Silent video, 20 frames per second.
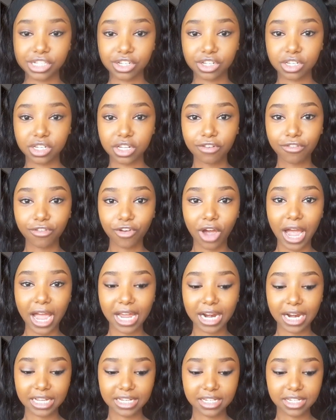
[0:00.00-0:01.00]
So today for
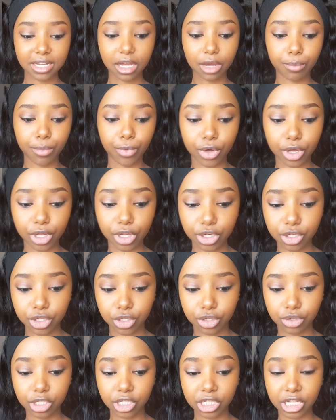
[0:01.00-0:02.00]
highlighting, I'm going
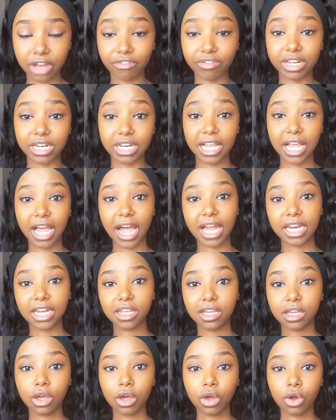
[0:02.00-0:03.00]
to use Heavenly
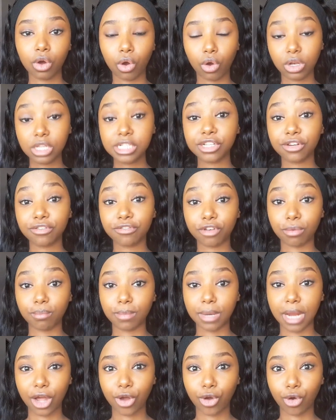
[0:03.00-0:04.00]
Honey, also
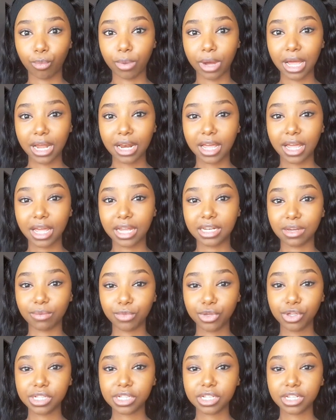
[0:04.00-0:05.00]
from Black Opal, and
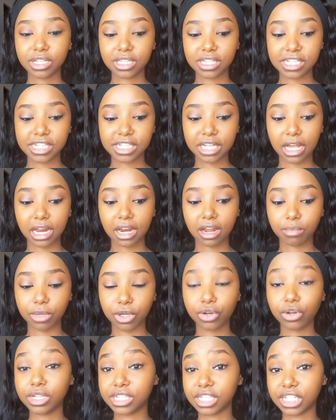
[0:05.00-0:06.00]
I'm using this color
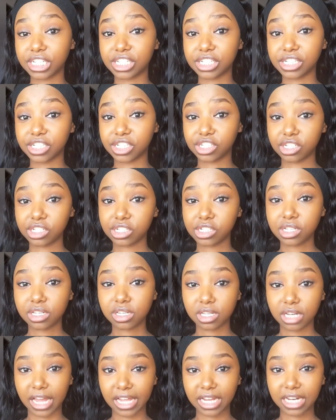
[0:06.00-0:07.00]
because it is
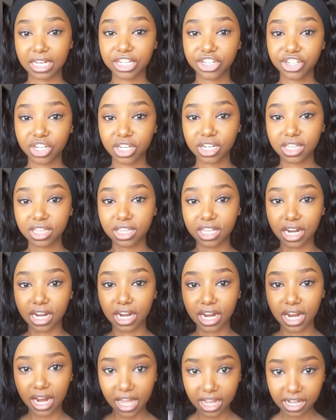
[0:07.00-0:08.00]
just like literally the
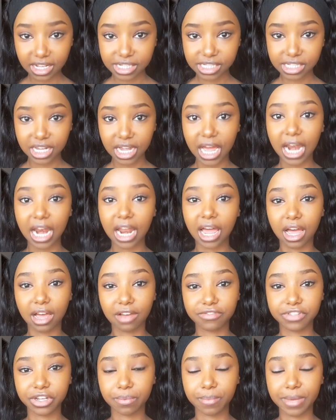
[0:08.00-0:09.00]
next color
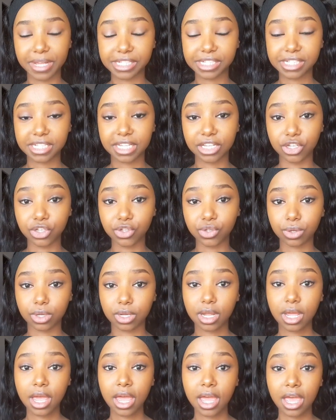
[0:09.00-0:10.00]
after my skin
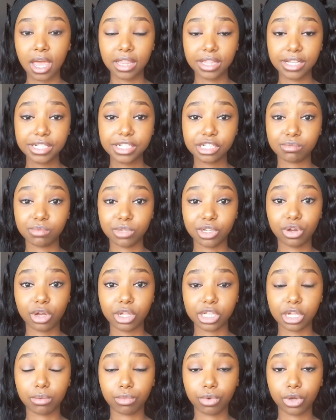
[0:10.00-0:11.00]
tone, and this is
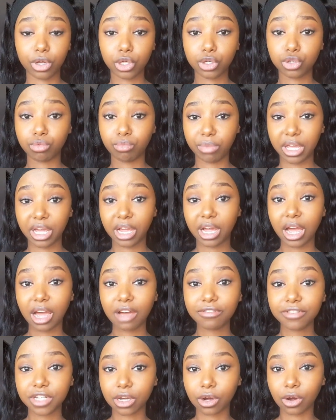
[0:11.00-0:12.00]
because I'm going to bake
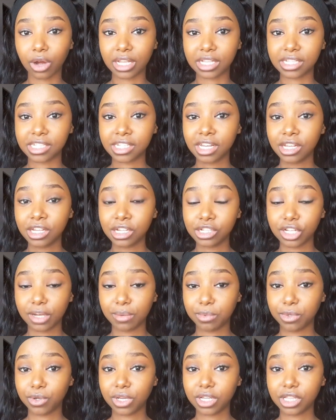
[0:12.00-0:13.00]
afterwards.
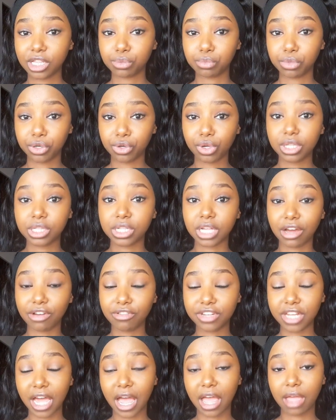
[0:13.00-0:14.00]
So I'm doing this because
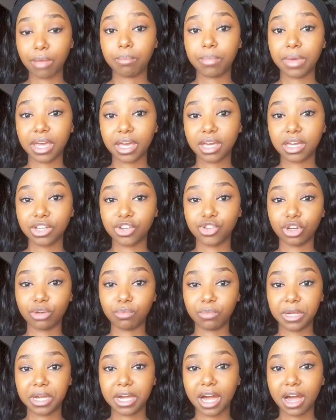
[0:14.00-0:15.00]
after I bake, it
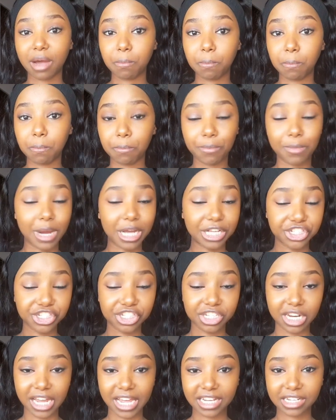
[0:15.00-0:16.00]
will become
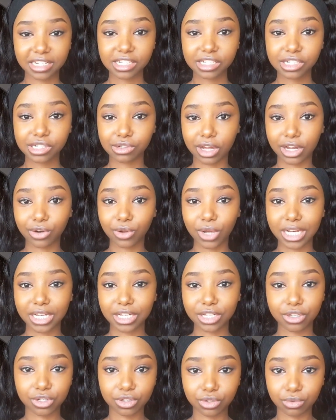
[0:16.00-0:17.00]
much lighter, so I
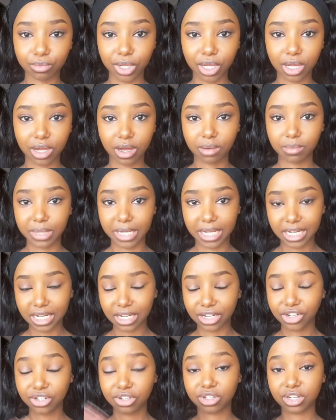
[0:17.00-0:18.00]
don't want it to become
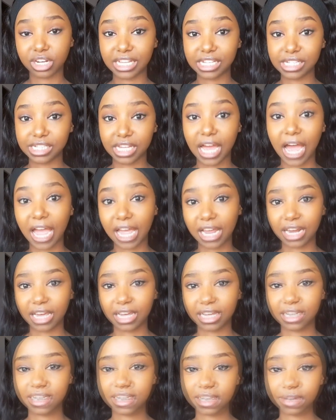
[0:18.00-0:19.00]
like a crazy
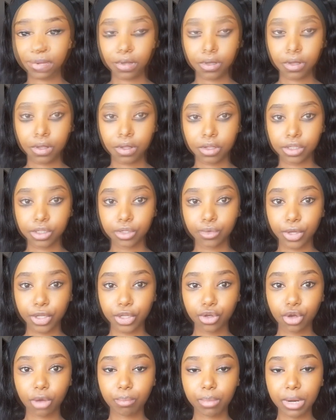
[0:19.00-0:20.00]
highlight.
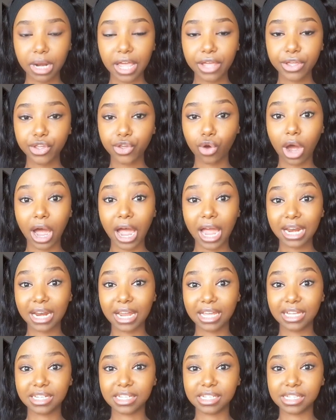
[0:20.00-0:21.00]
When you're applying your
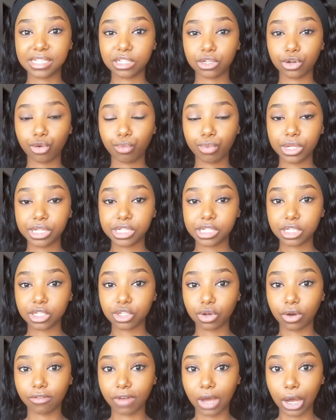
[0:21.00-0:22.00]
highlight, it's the
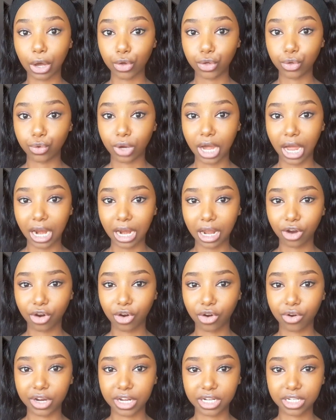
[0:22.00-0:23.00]
opposite of how you color
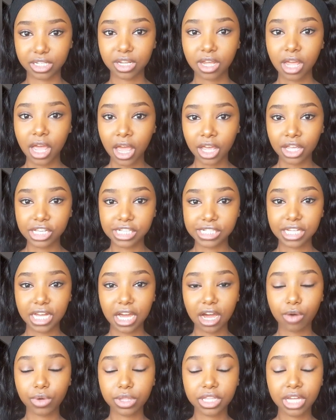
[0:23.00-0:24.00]
correct. You
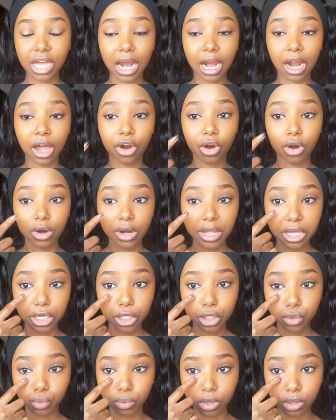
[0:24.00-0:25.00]
see how with color
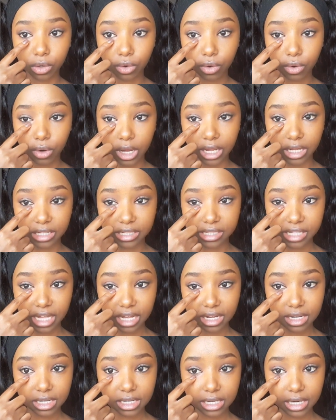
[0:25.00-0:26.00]
correct, we go
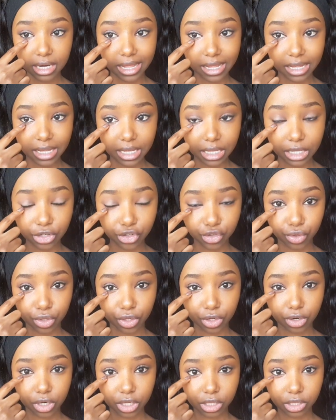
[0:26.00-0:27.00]
exactly like
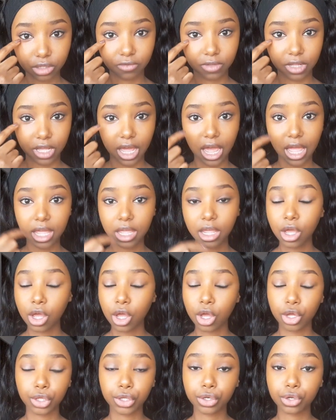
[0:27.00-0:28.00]
into the crease of the eye.
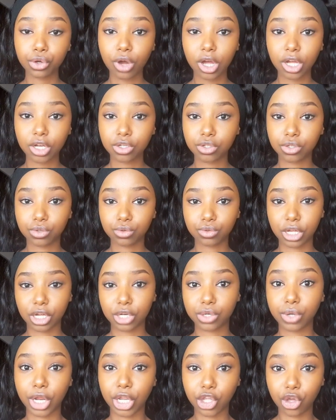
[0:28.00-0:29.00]
You don't want to do
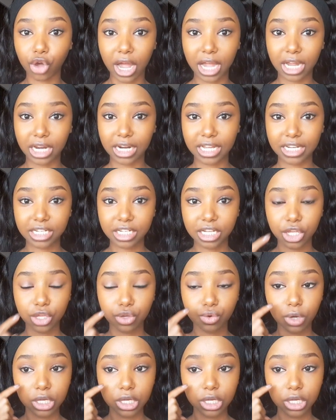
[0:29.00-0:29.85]
that when you're highlighting.